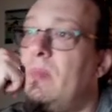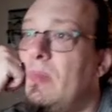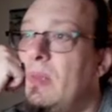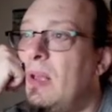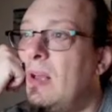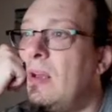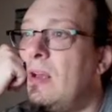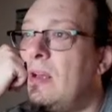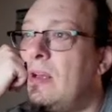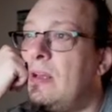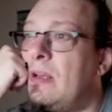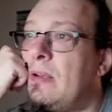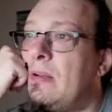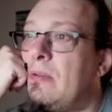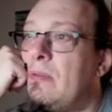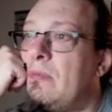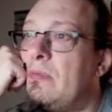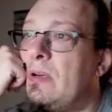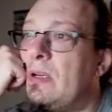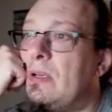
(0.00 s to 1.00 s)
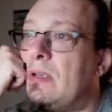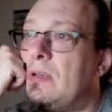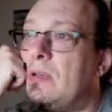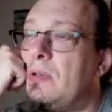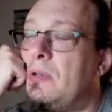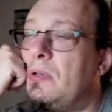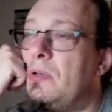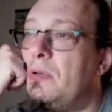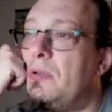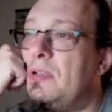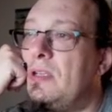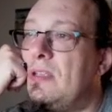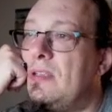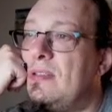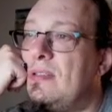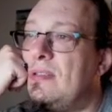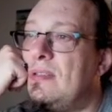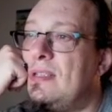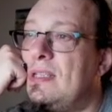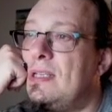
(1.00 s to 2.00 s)
And one could
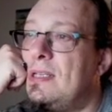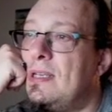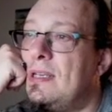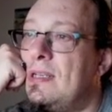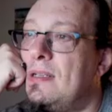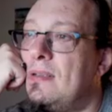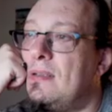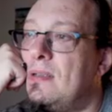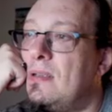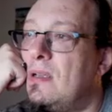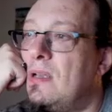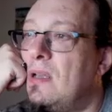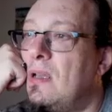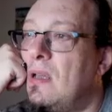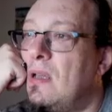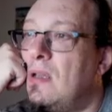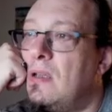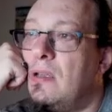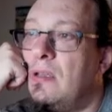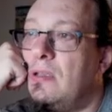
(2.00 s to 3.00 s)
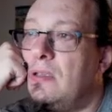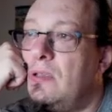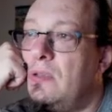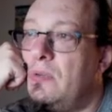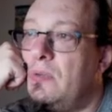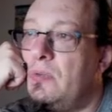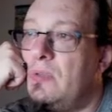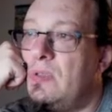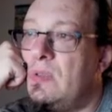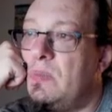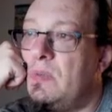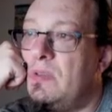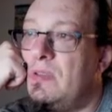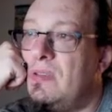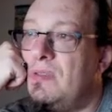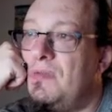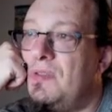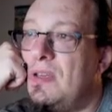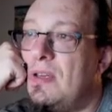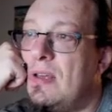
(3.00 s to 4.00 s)
instead use
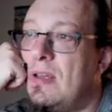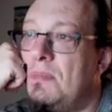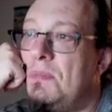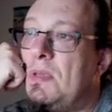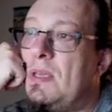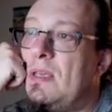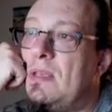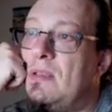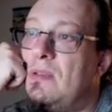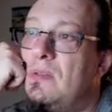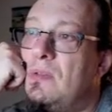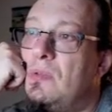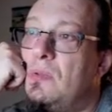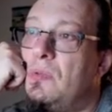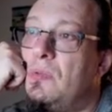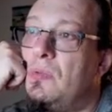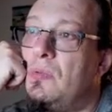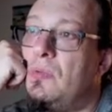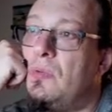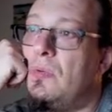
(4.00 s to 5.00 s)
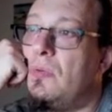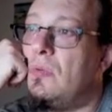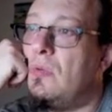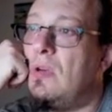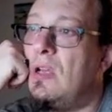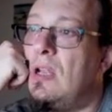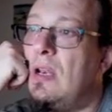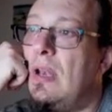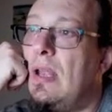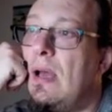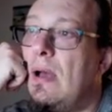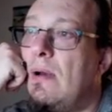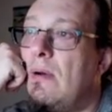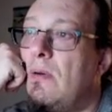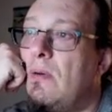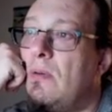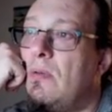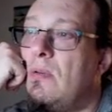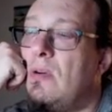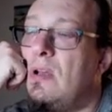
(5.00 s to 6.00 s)
specific IPs to
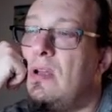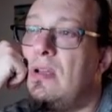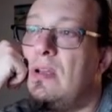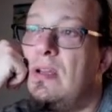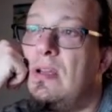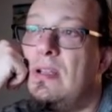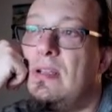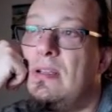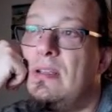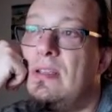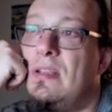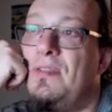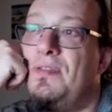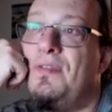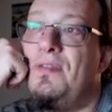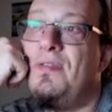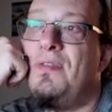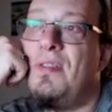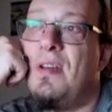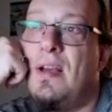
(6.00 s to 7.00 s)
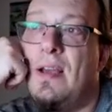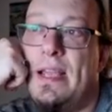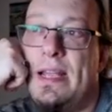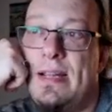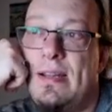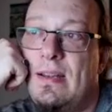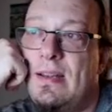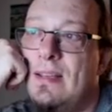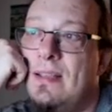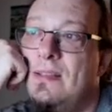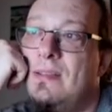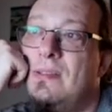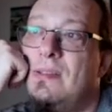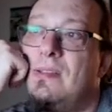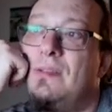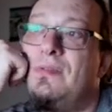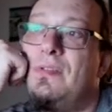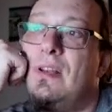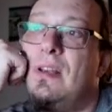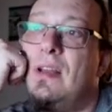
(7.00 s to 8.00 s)
allow defined list
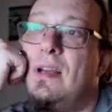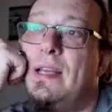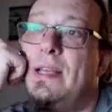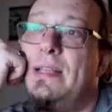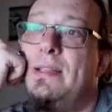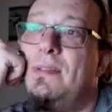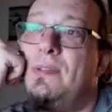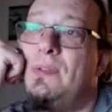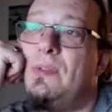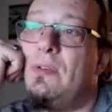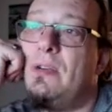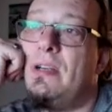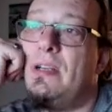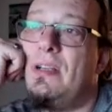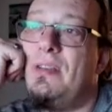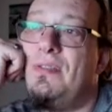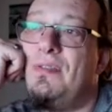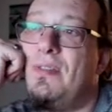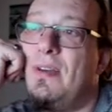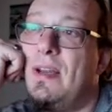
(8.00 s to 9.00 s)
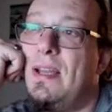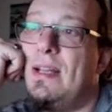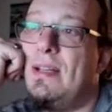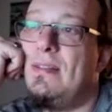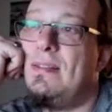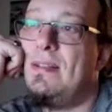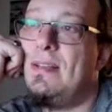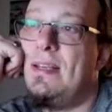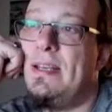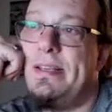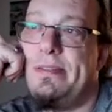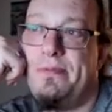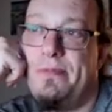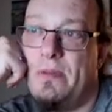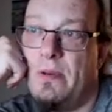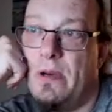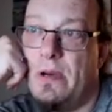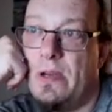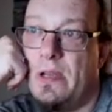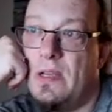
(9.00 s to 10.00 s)
of clients or defined
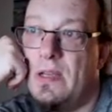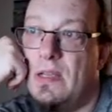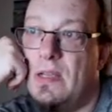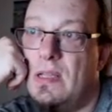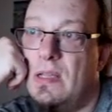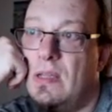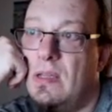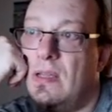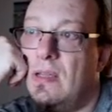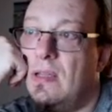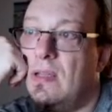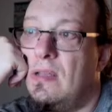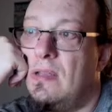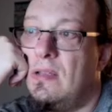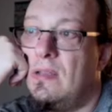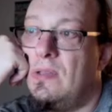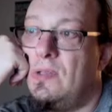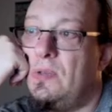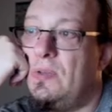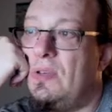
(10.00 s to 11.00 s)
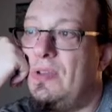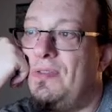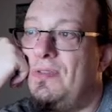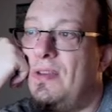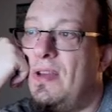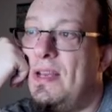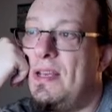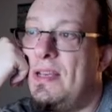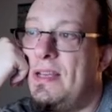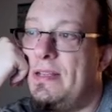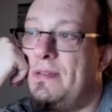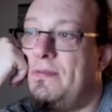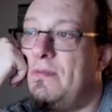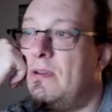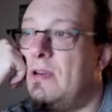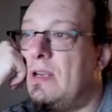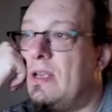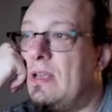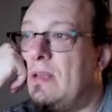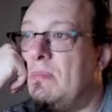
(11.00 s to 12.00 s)
network. So defined
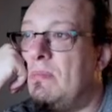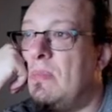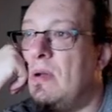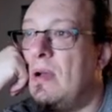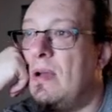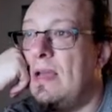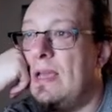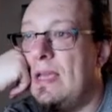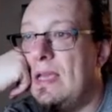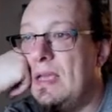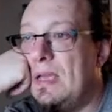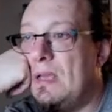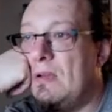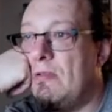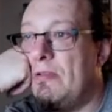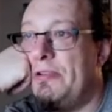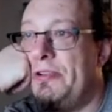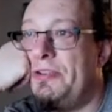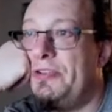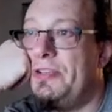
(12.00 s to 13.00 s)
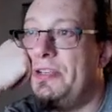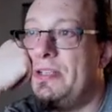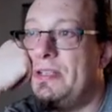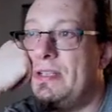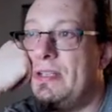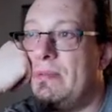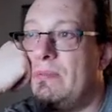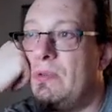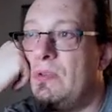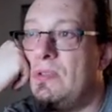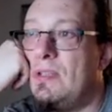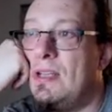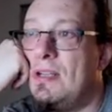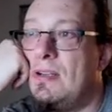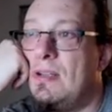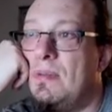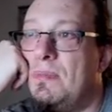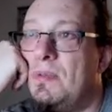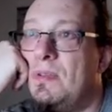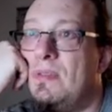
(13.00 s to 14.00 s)
network in my original demo
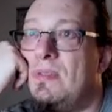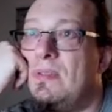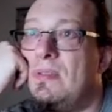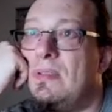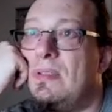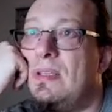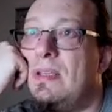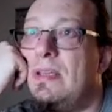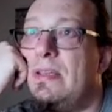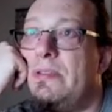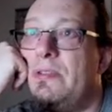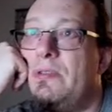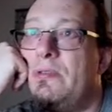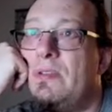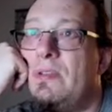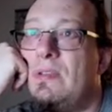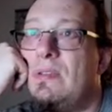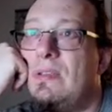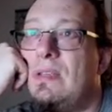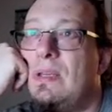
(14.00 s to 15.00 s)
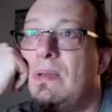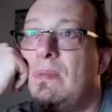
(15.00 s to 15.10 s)
setup is interesting